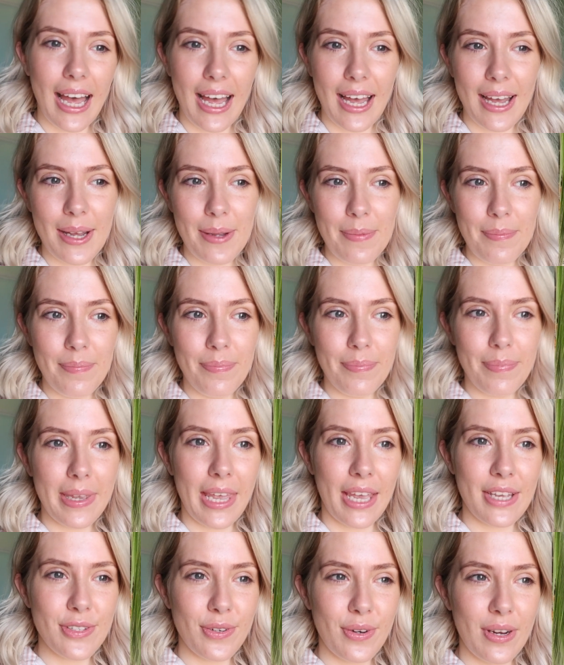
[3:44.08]
But
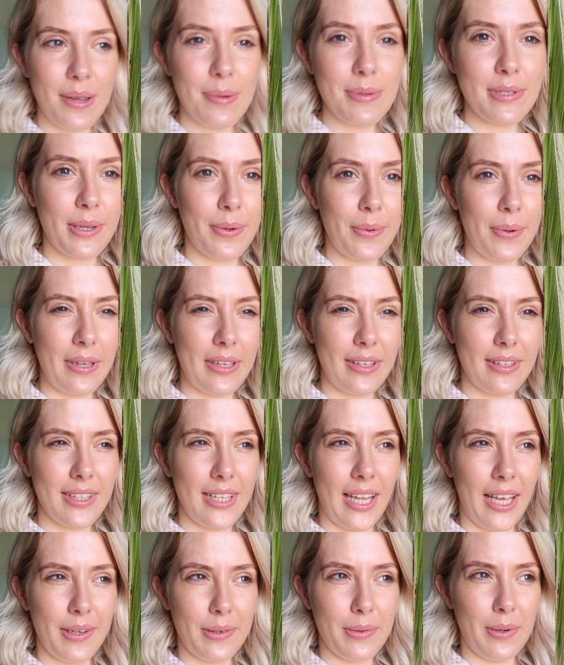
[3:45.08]
yeah, sorry it was a quick,
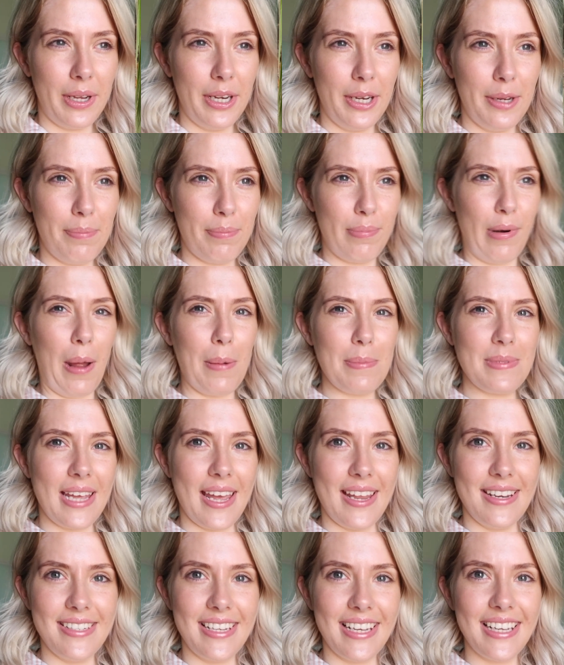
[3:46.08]
like quite an abrupt
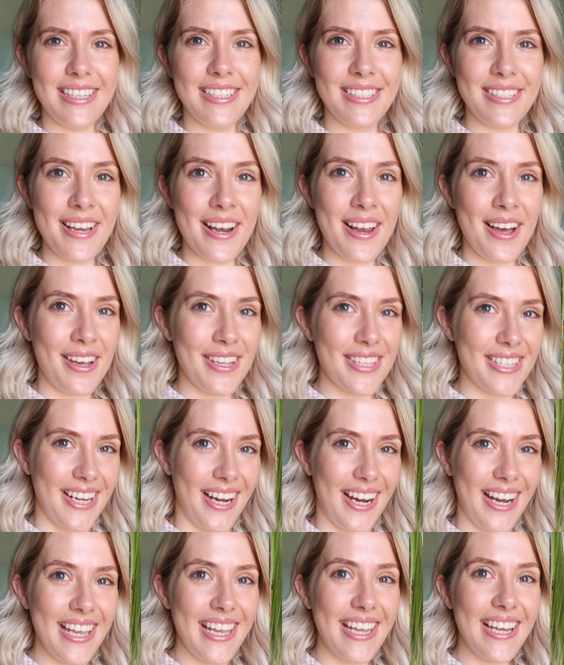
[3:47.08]
ending to last
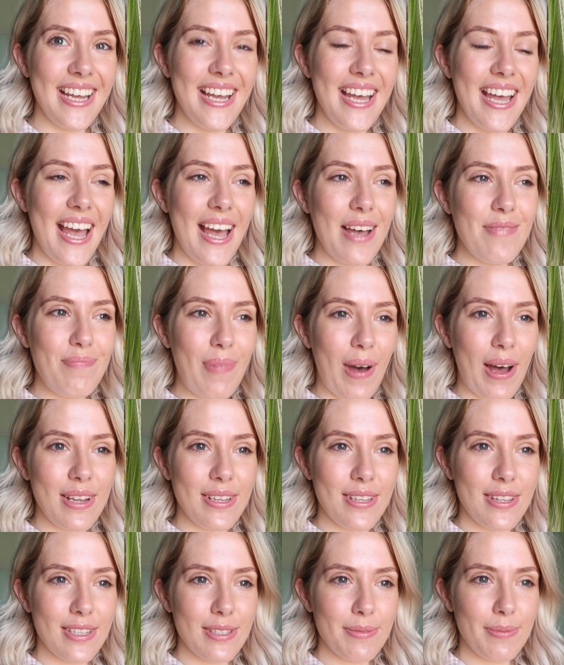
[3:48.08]
night.
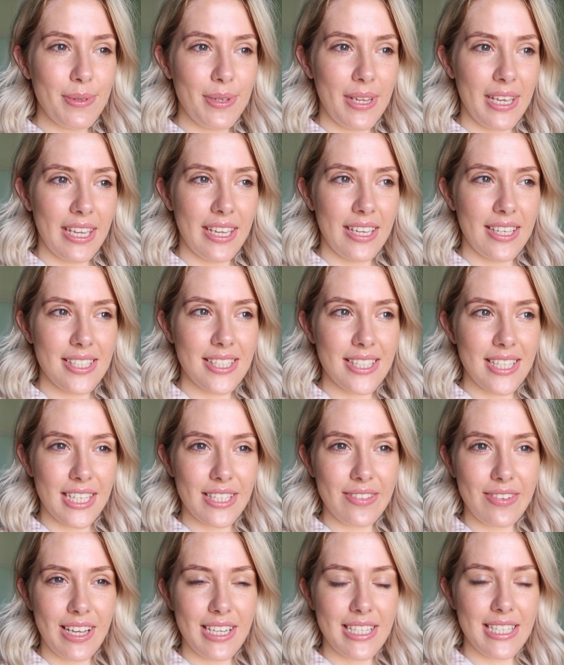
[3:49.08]
But this morning it's
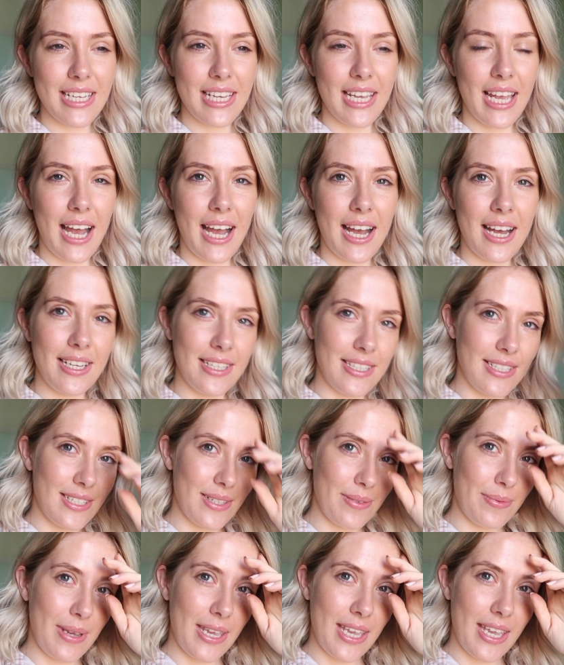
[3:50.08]
6:30 and
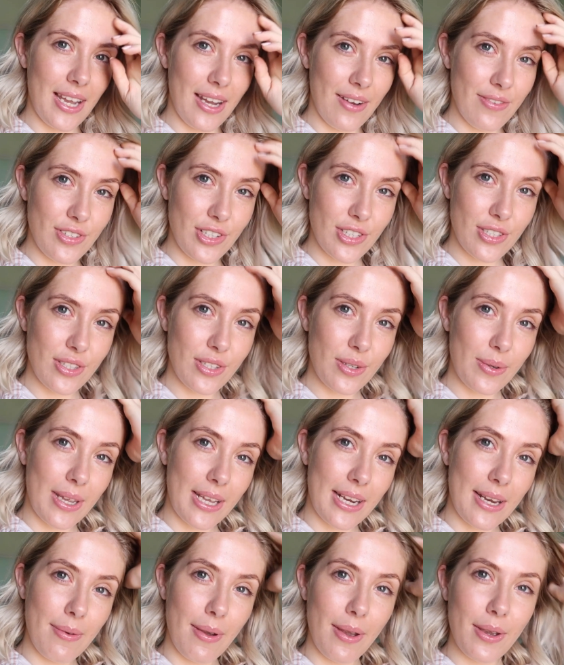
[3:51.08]
we have just
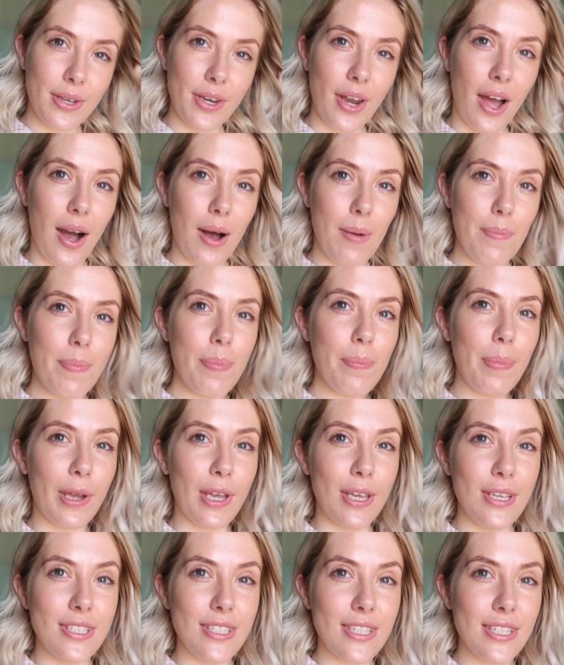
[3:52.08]
quickly woken up
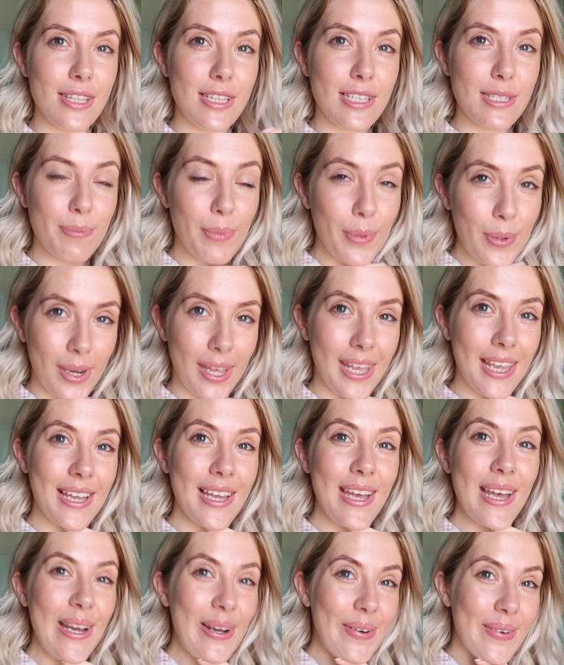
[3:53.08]
because this
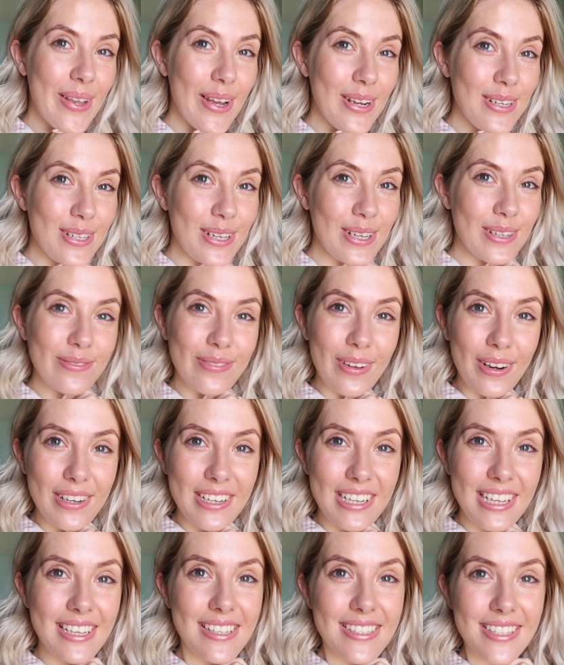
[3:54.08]
morning we are doing a
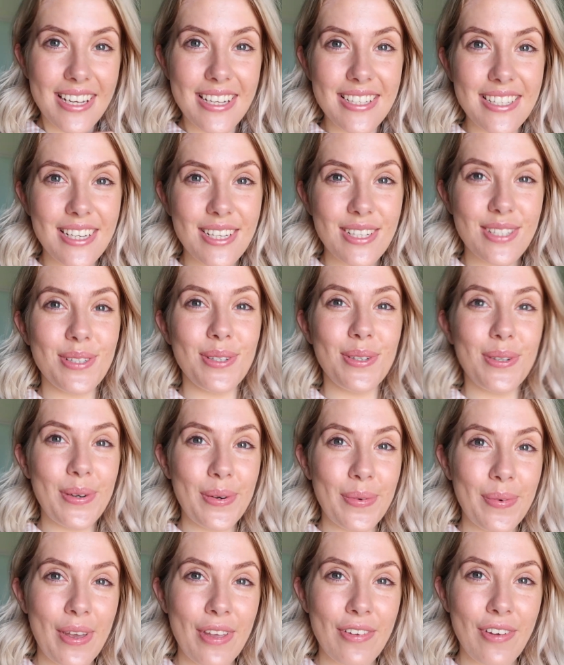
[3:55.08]
very exciting
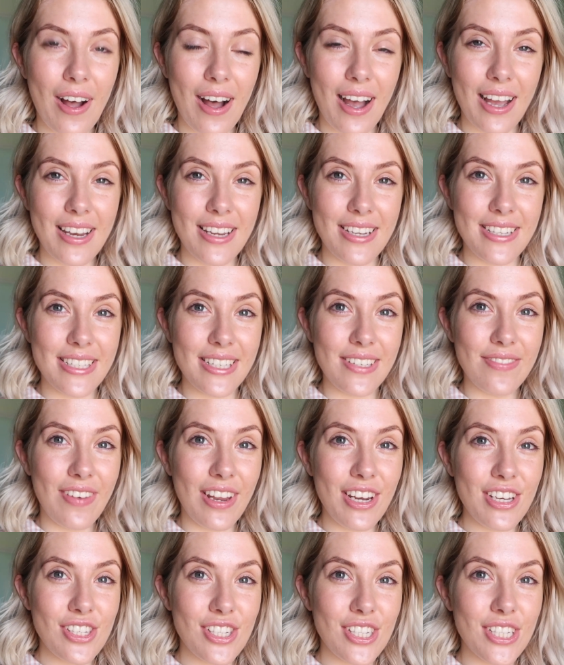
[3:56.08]
tour with Highland
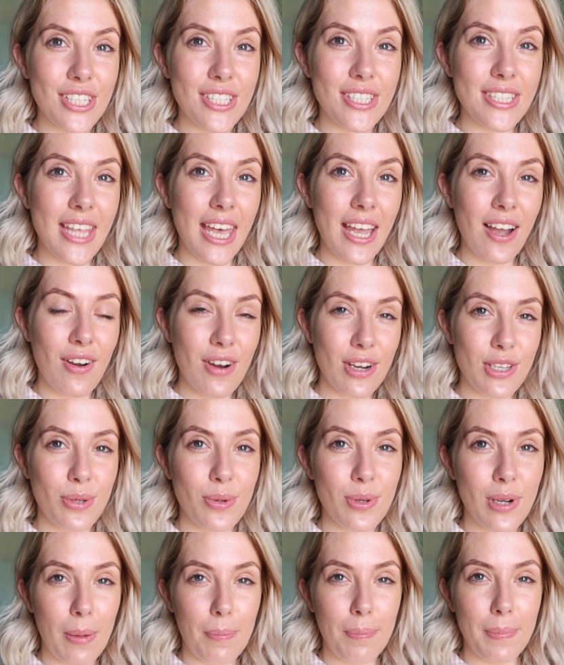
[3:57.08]
Adventures. They are a
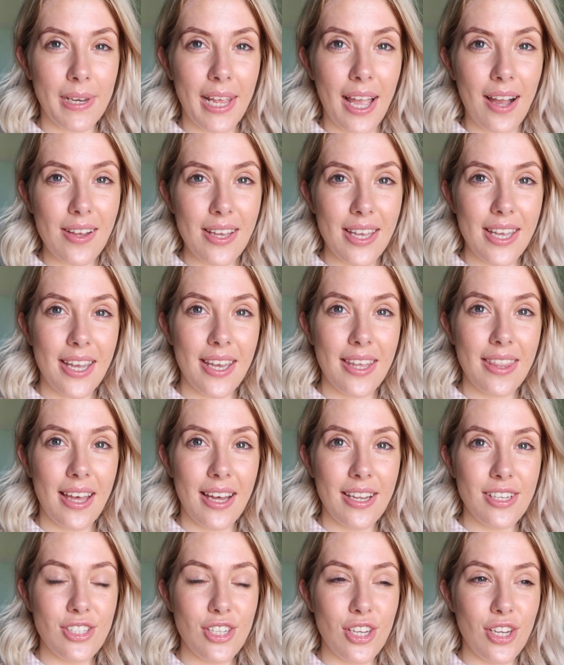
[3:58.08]
tour company out here
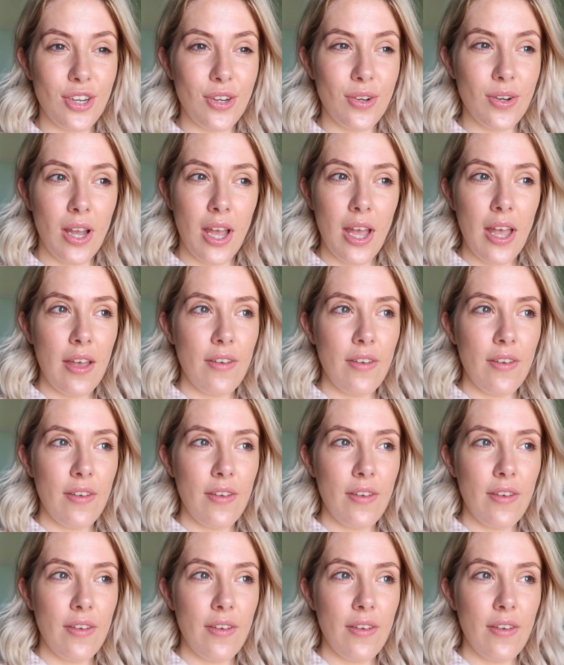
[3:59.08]
that do